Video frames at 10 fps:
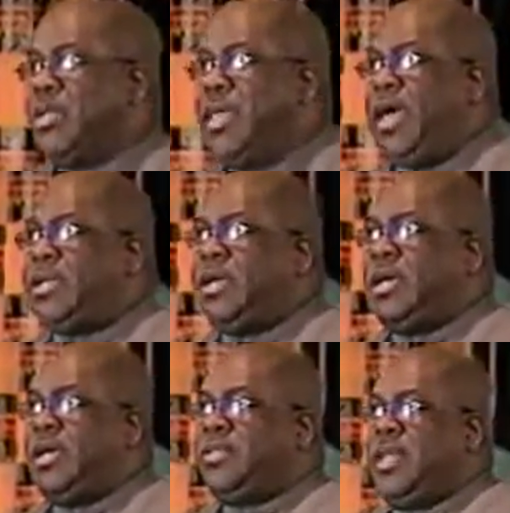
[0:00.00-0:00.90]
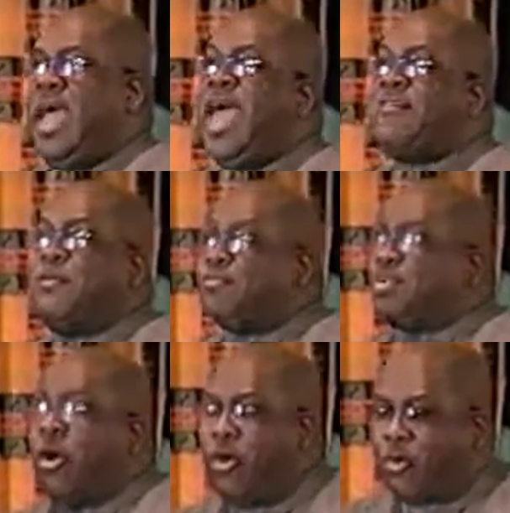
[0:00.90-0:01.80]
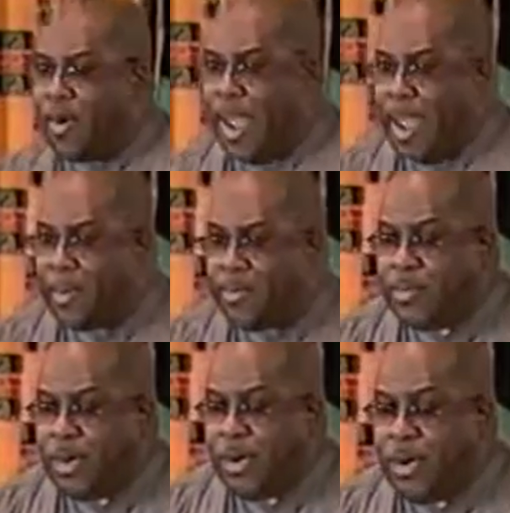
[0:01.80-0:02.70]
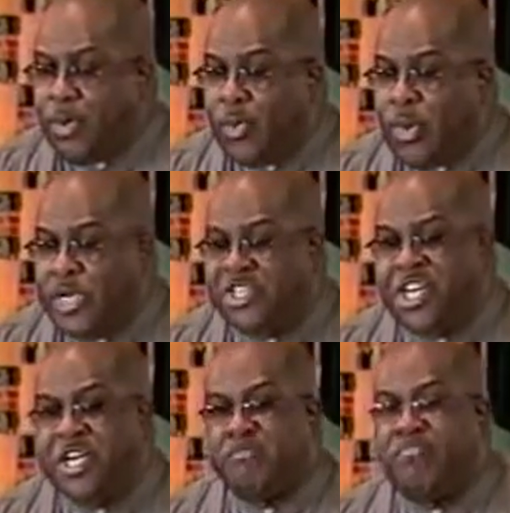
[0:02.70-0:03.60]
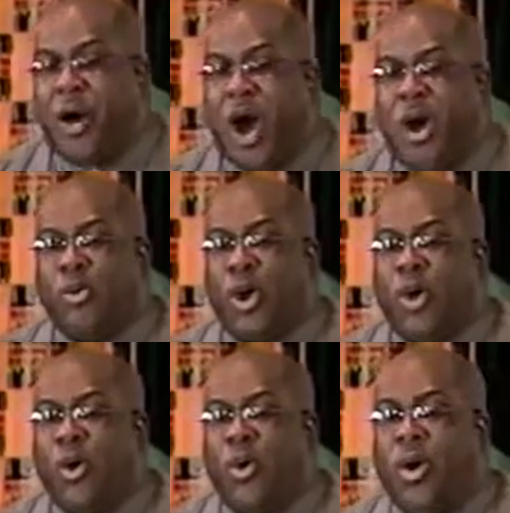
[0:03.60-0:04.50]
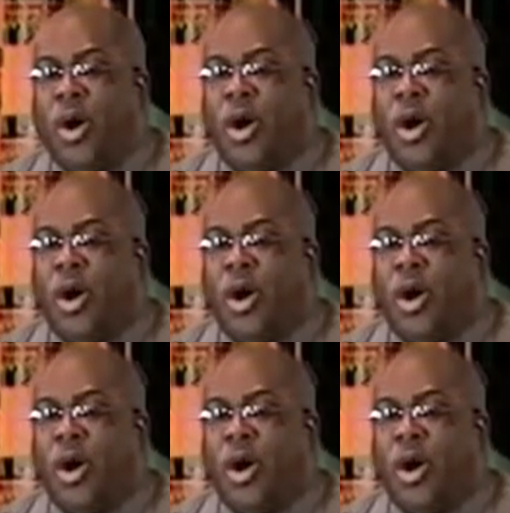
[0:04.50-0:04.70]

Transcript: that they have a program where she can borrow